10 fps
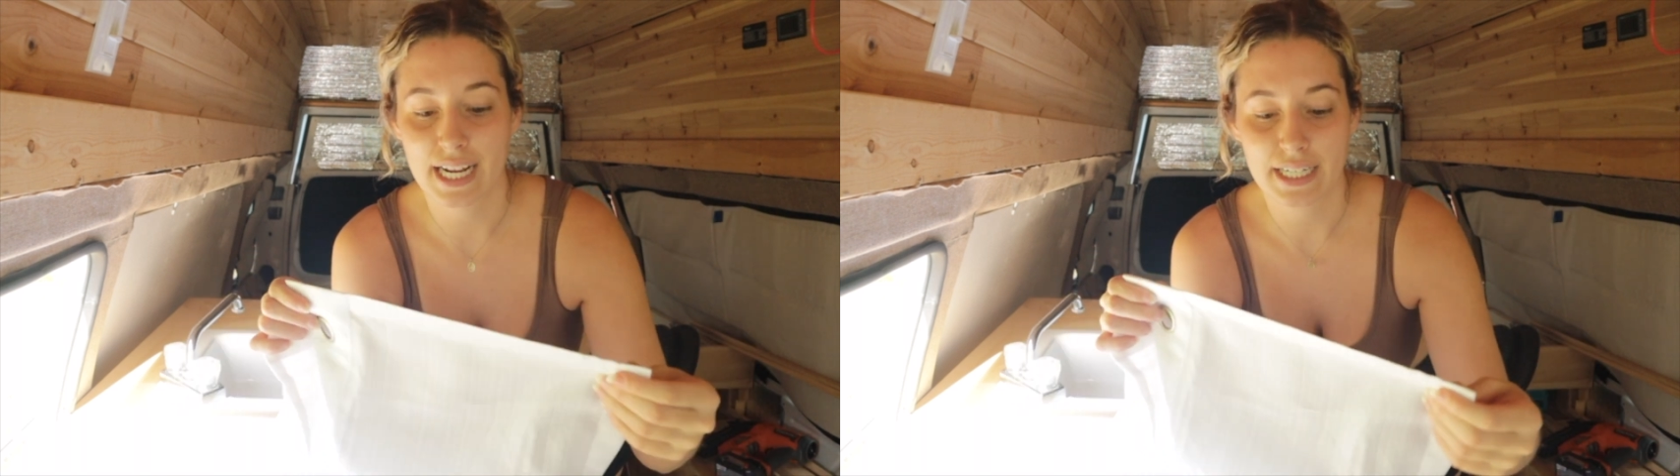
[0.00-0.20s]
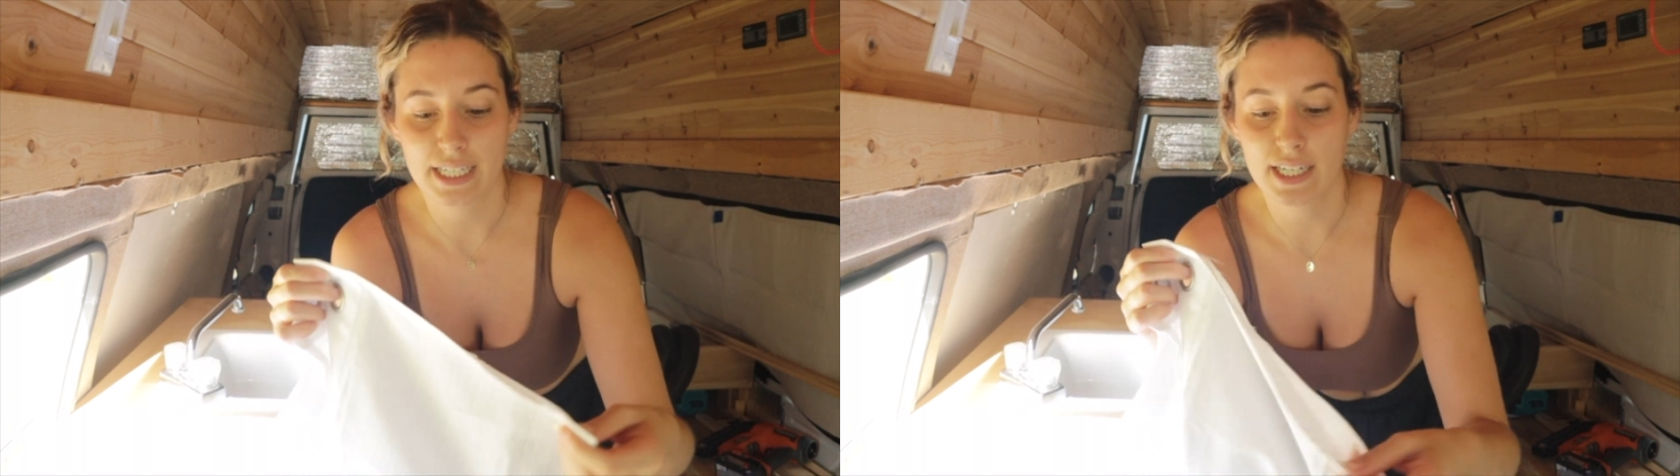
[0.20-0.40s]

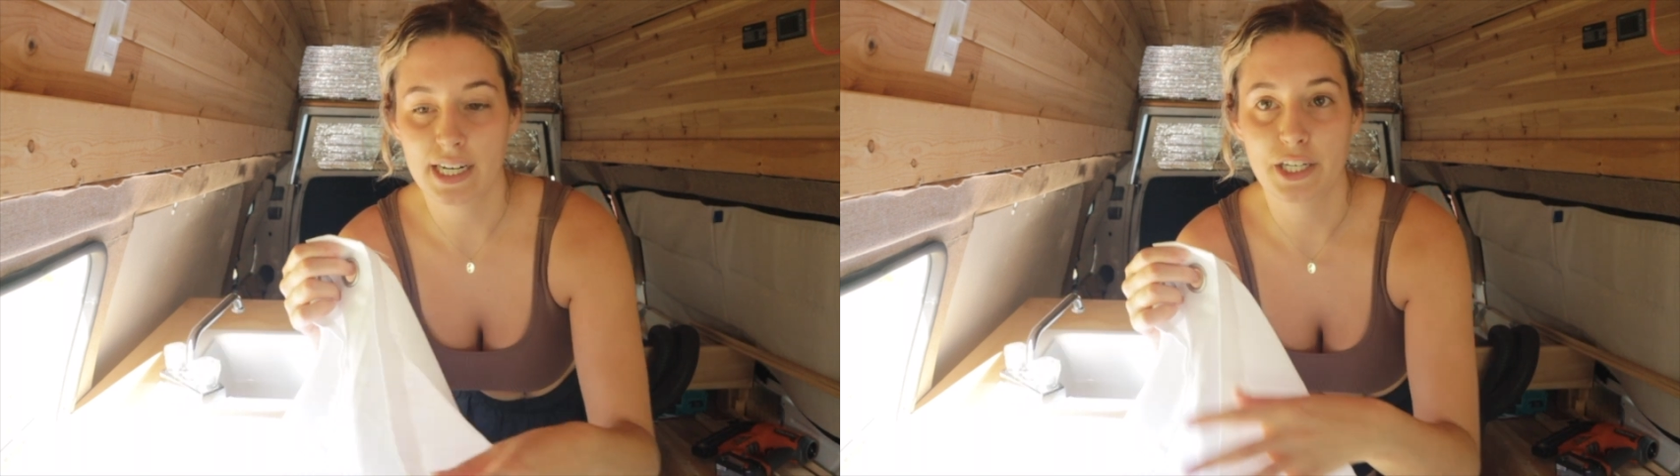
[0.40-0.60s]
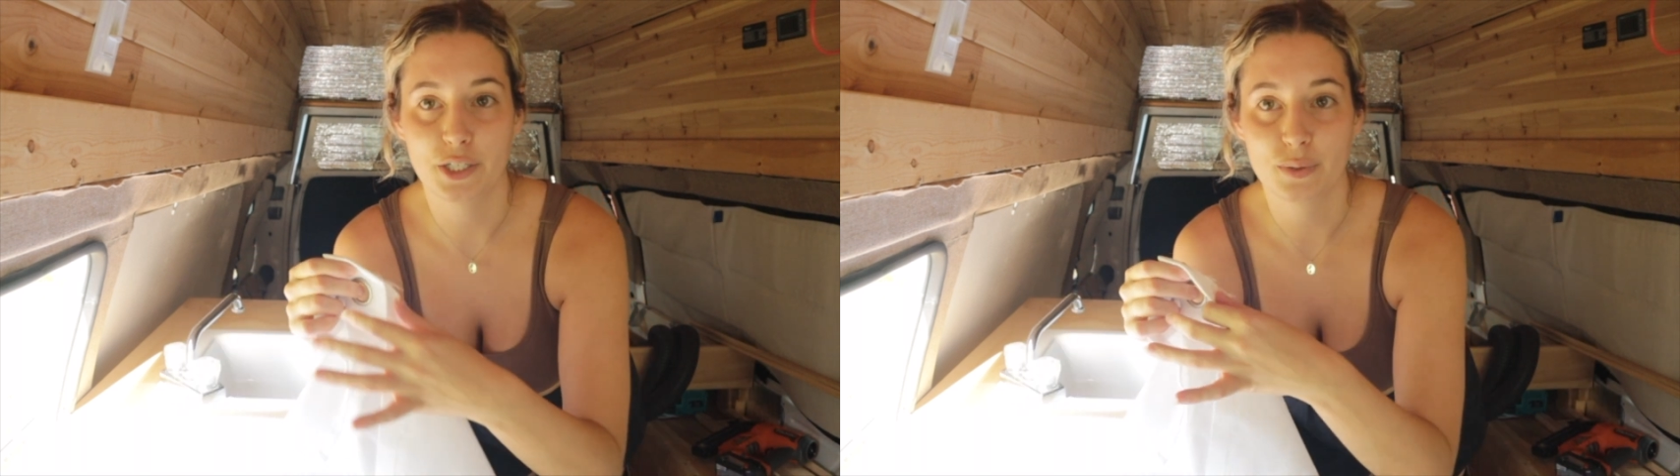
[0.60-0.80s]
I need
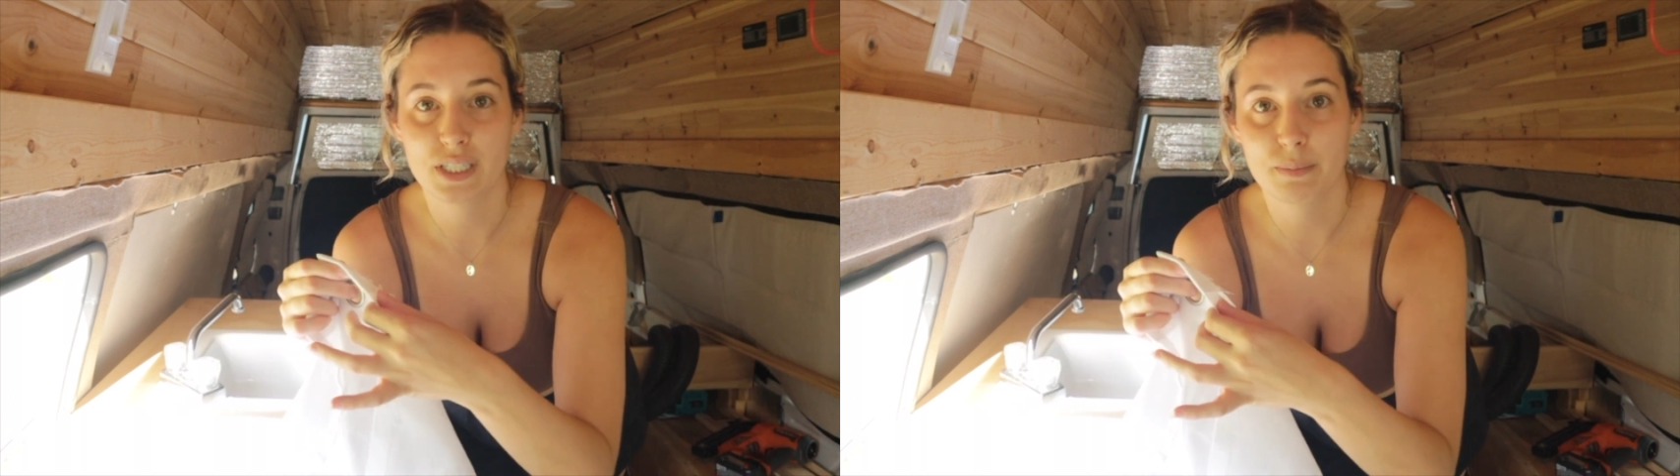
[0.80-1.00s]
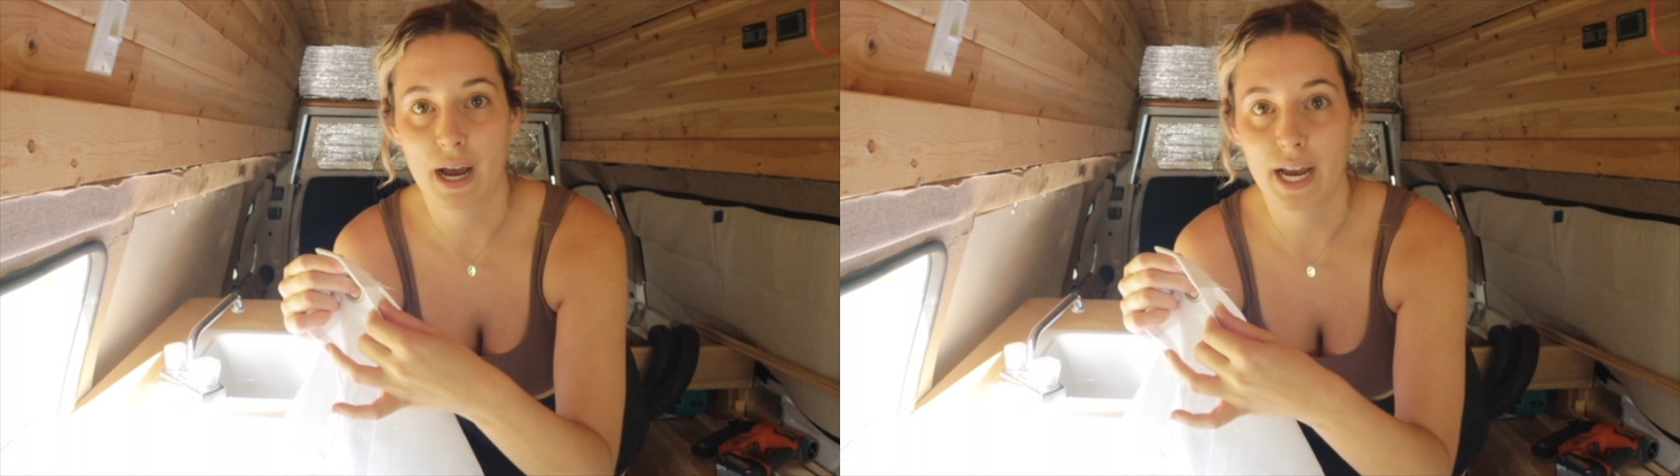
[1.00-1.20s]
and
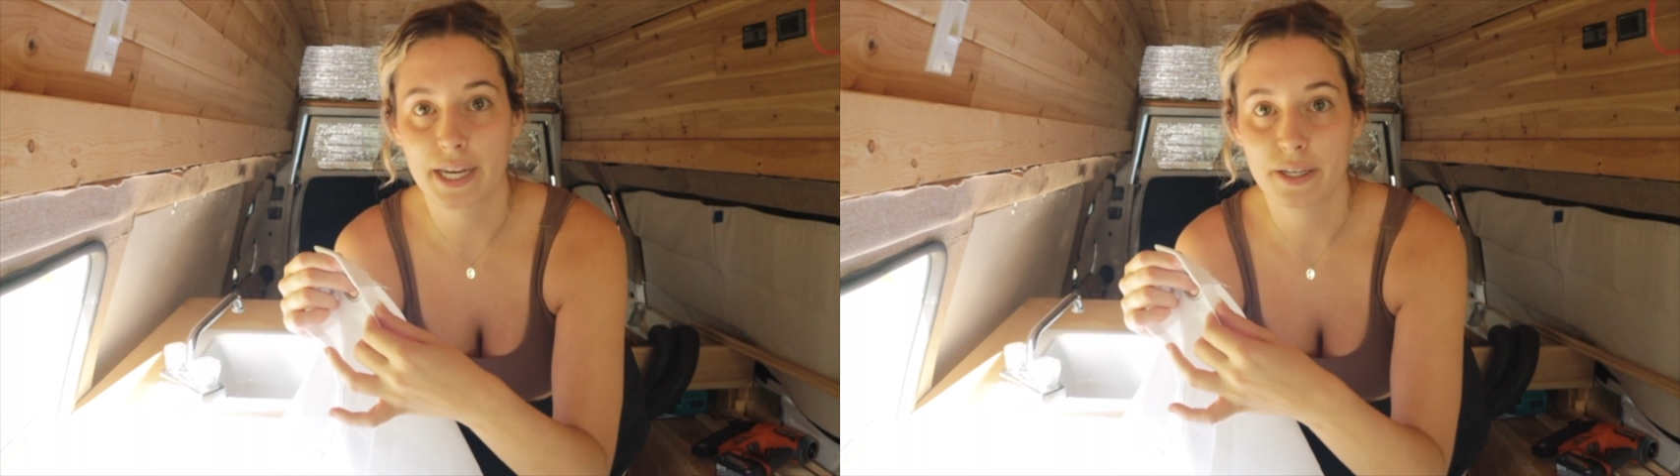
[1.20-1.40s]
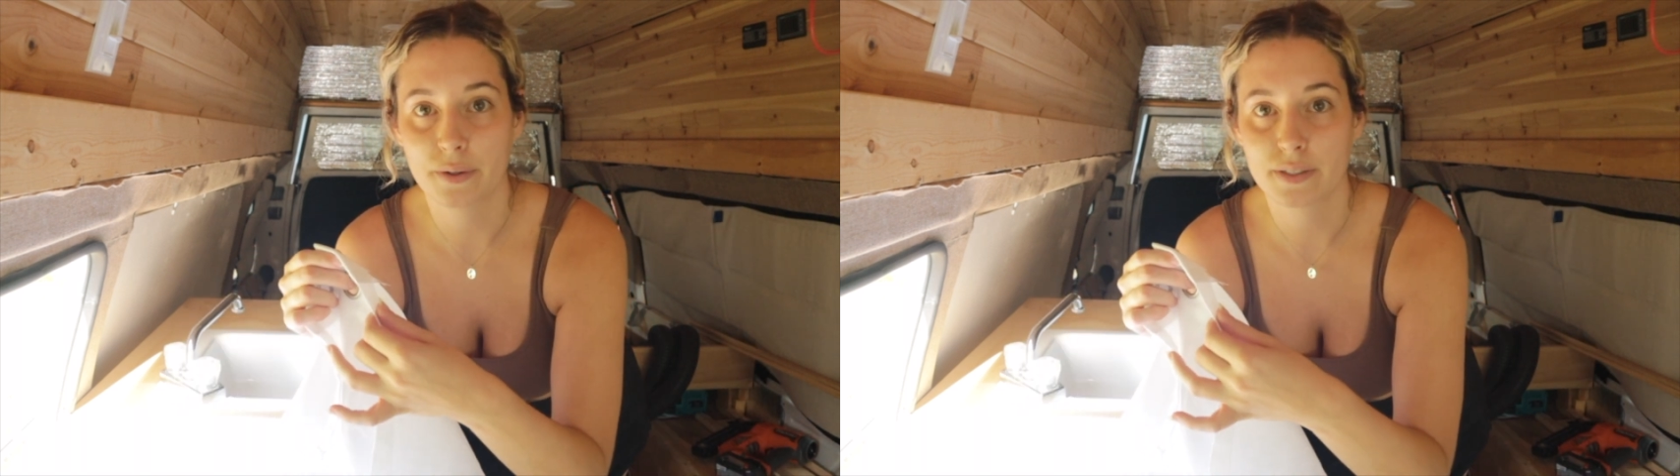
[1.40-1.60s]
used my